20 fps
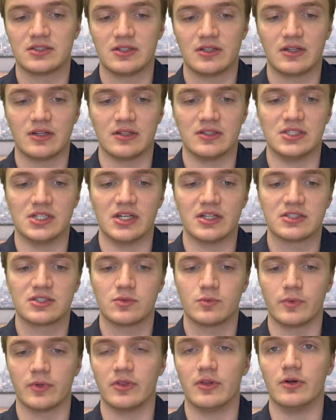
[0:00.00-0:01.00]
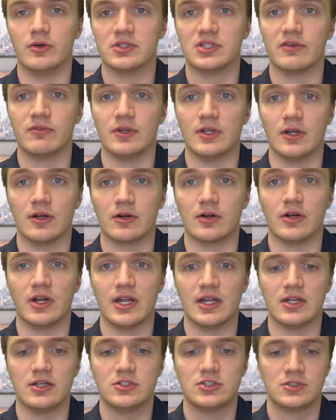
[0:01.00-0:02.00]
exist with those of a younger
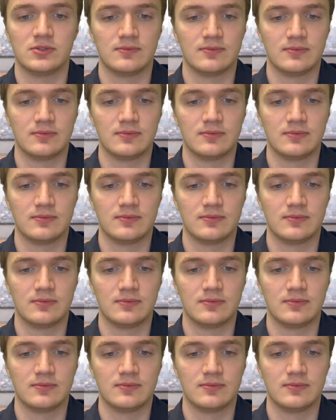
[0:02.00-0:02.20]
age.